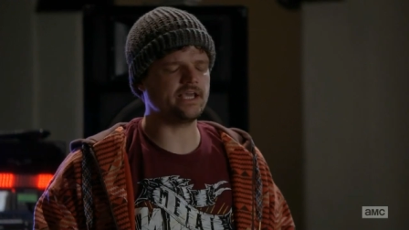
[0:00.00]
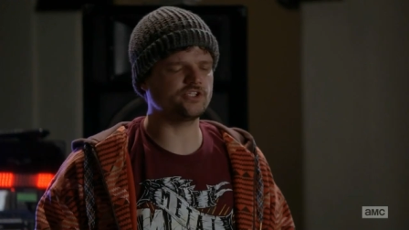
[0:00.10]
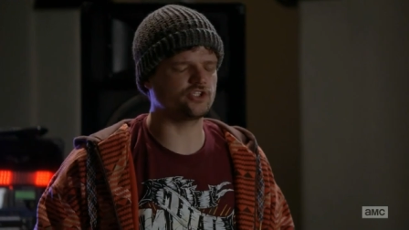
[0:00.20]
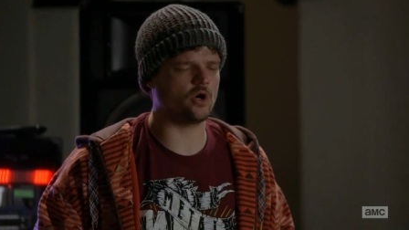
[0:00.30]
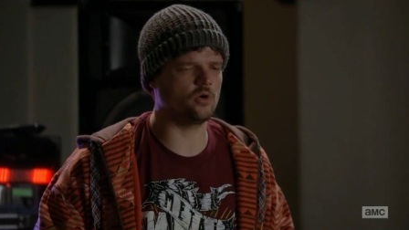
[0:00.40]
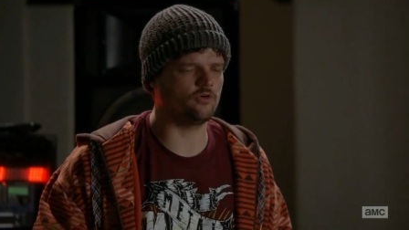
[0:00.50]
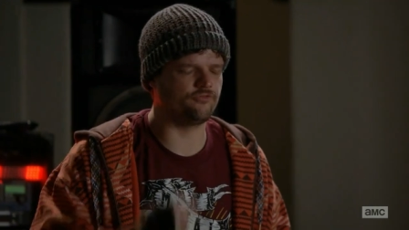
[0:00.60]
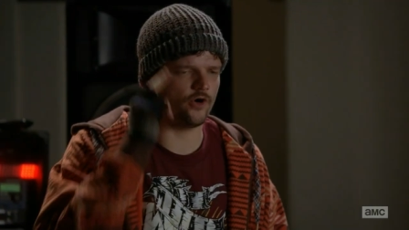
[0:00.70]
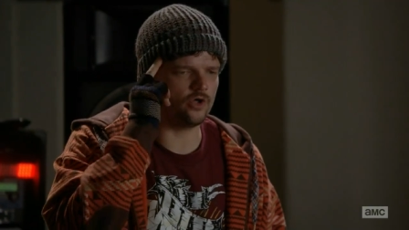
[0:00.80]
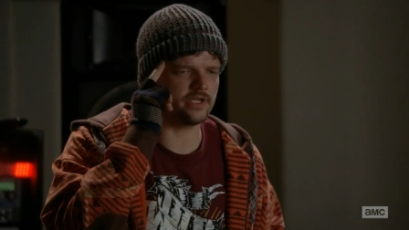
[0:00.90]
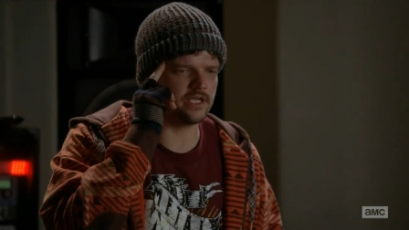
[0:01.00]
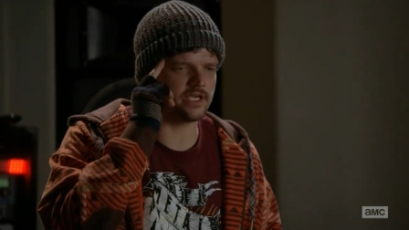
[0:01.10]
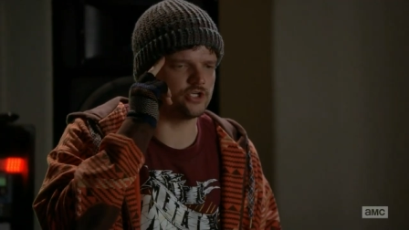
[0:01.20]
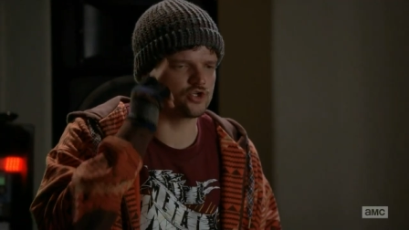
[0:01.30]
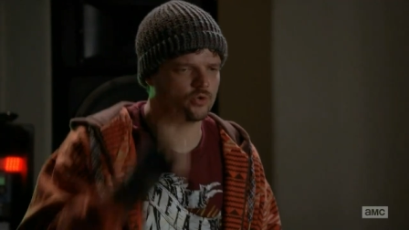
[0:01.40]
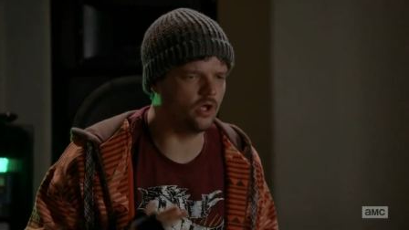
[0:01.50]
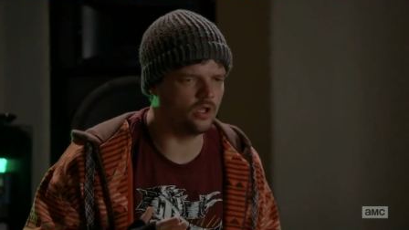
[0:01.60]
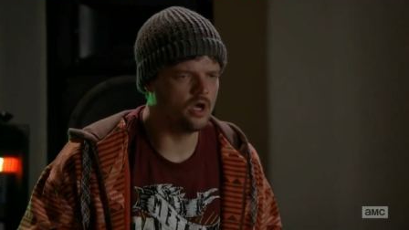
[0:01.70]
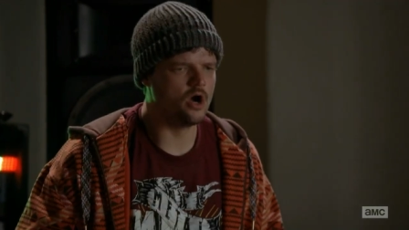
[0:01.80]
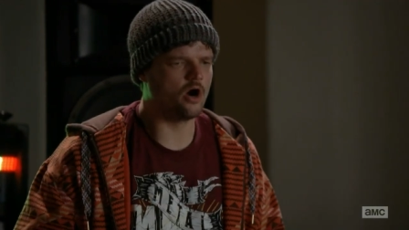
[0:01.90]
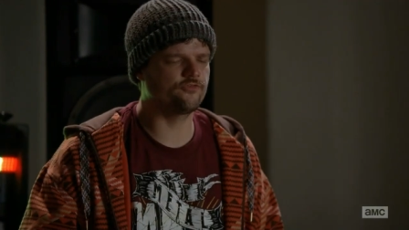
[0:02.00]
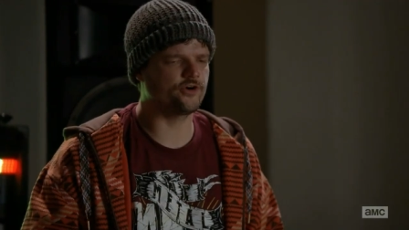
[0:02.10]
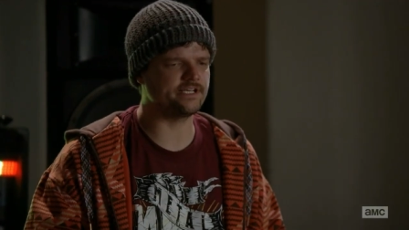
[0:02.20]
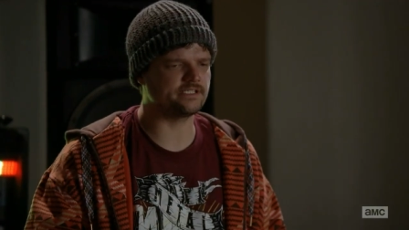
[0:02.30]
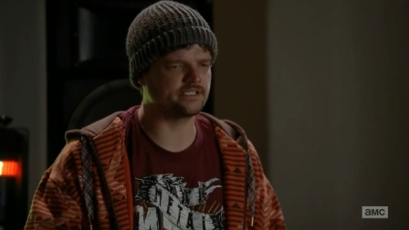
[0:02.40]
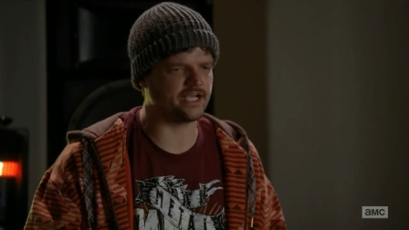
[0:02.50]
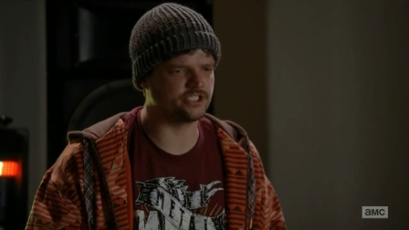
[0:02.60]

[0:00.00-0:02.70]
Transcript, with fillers: Spock has total Vulcan control over his